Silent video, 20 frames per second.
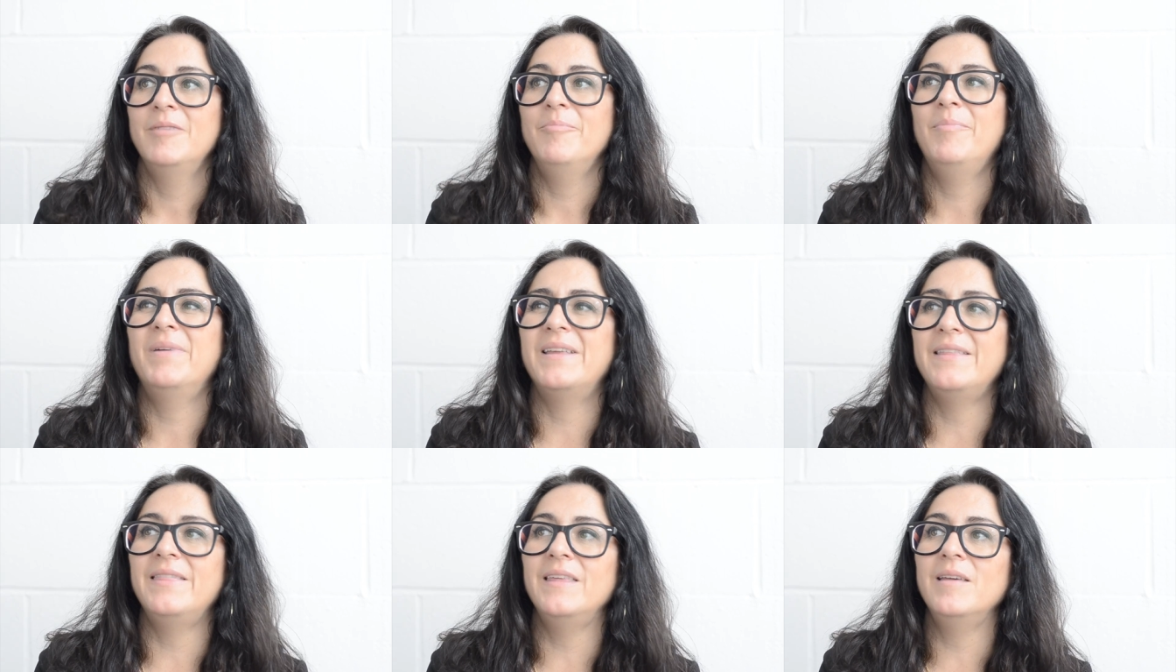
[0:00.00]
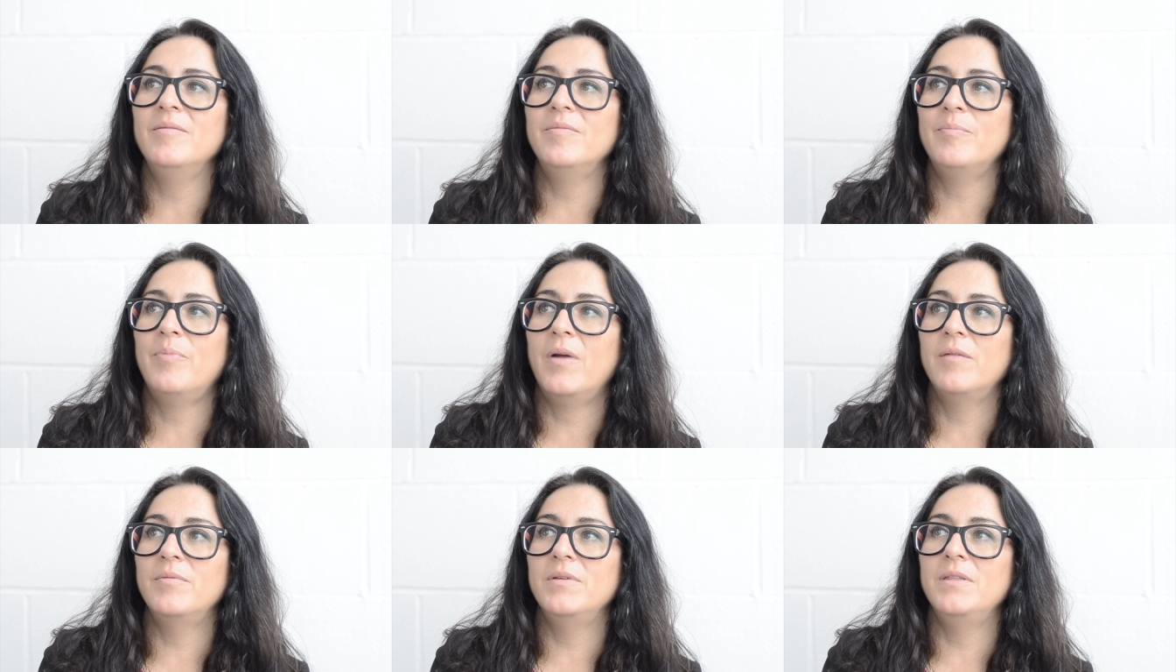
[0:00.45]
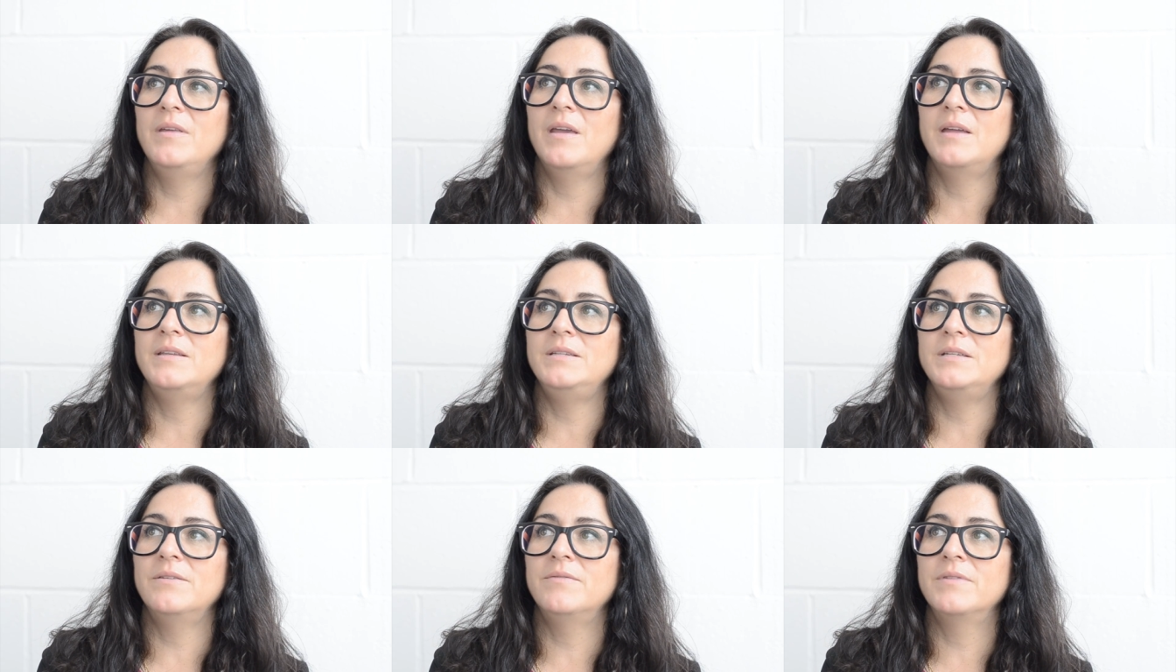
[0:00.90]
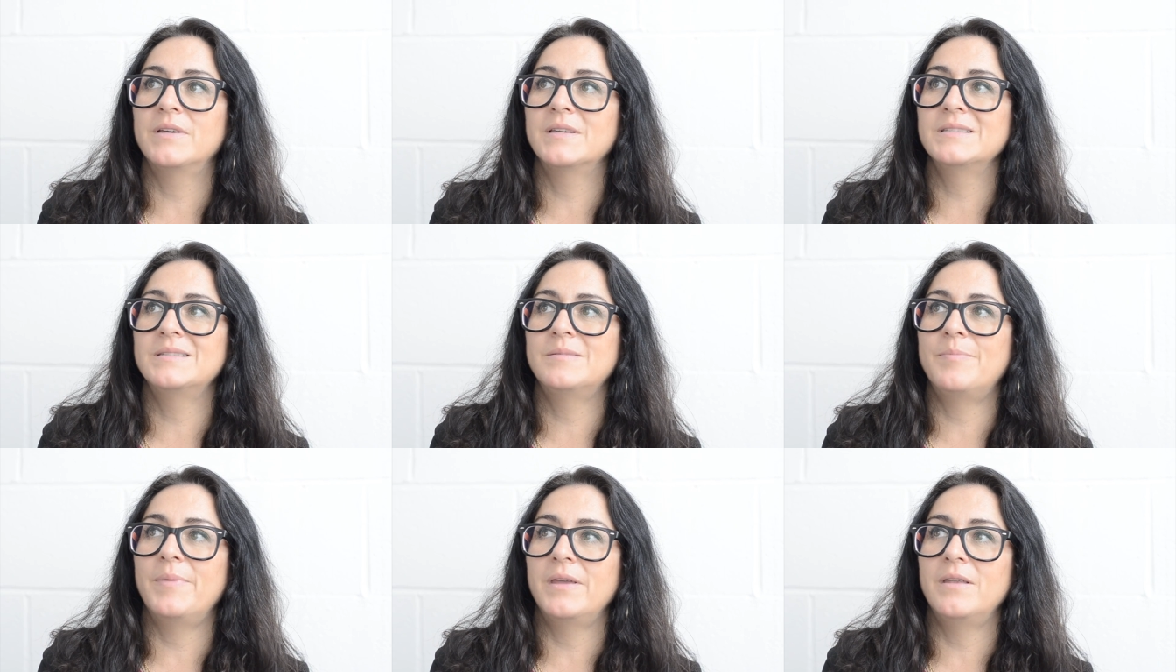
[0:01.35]
But I think probably the idea of
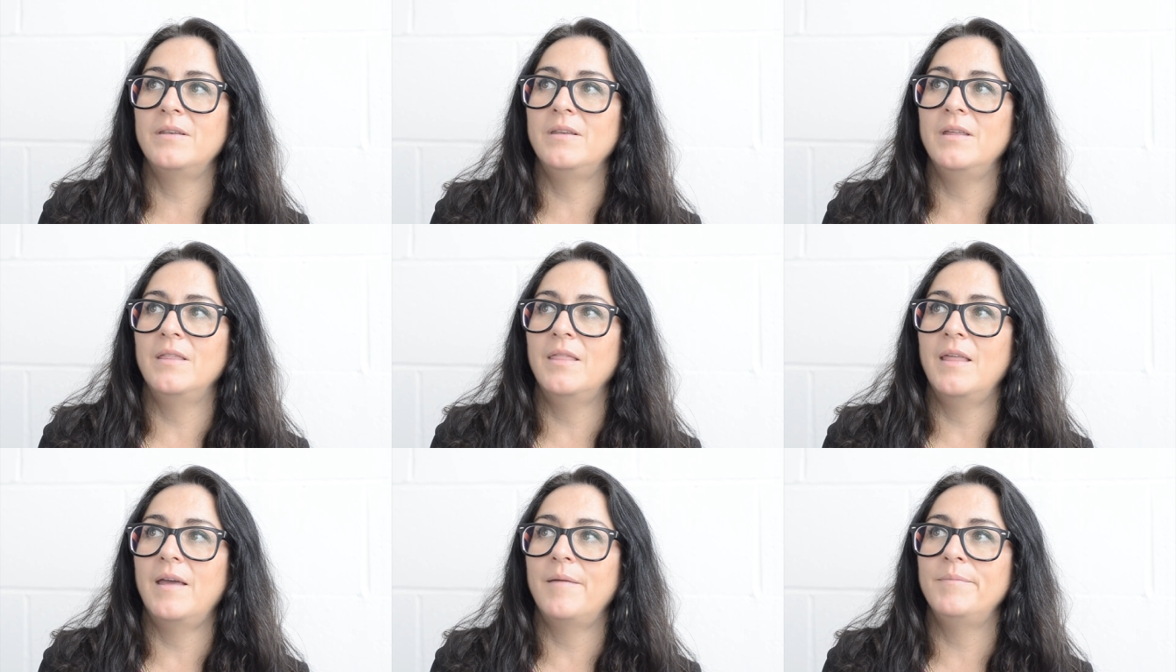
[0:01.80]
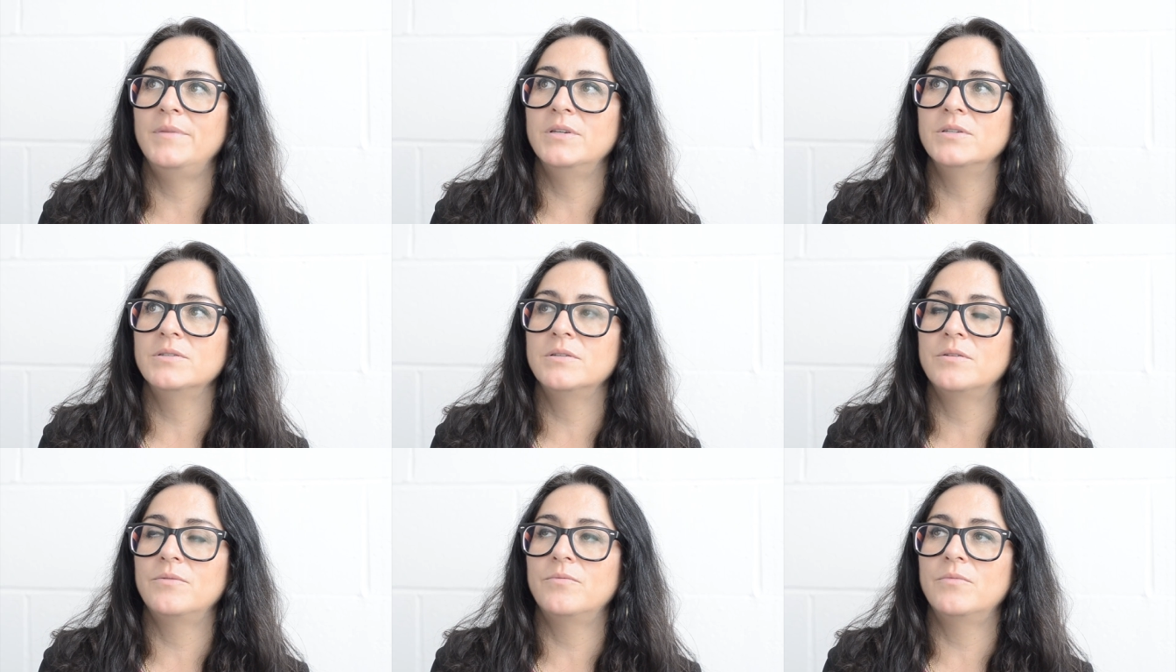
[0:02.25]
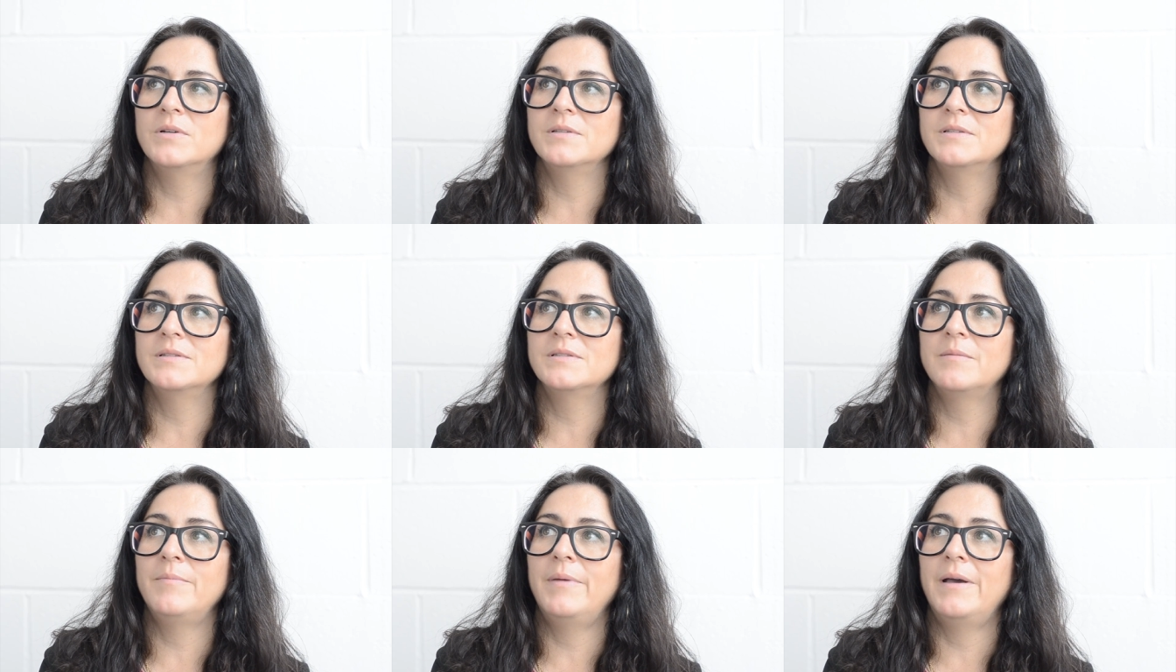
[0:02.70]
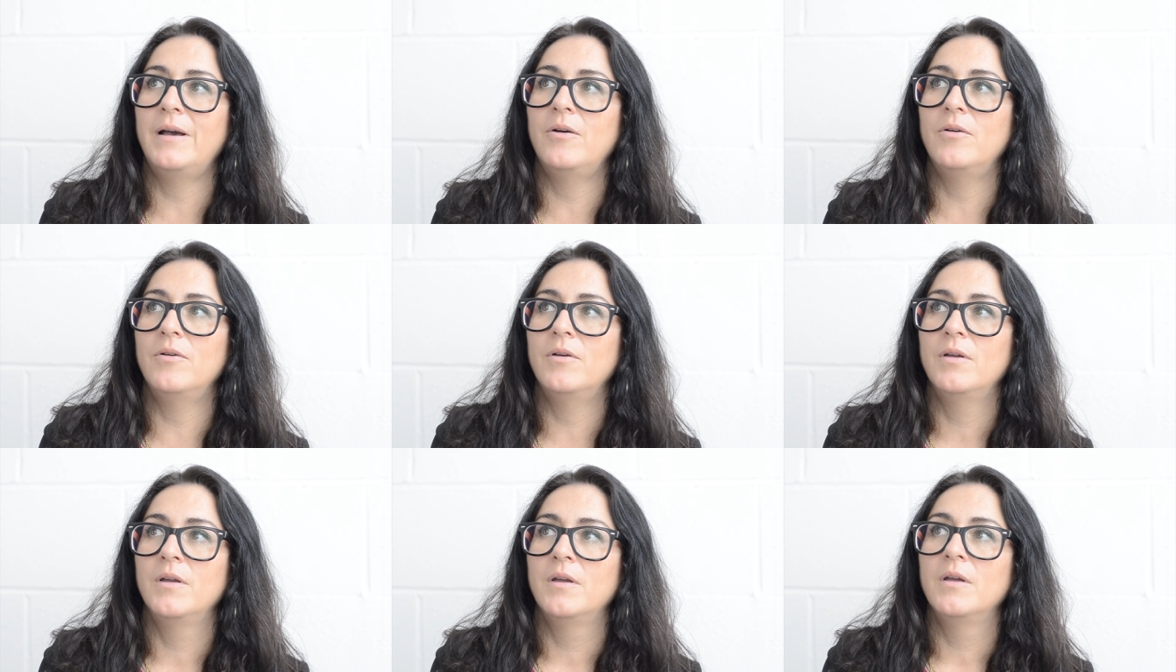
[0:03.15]
expanding that mission was
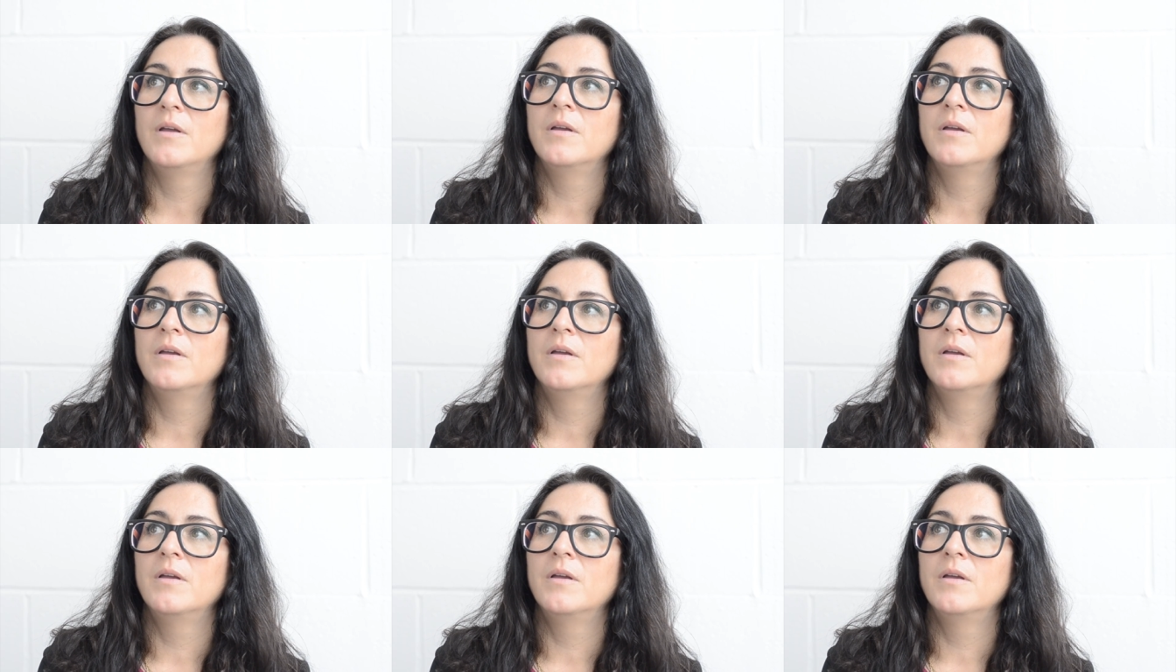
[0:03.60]
about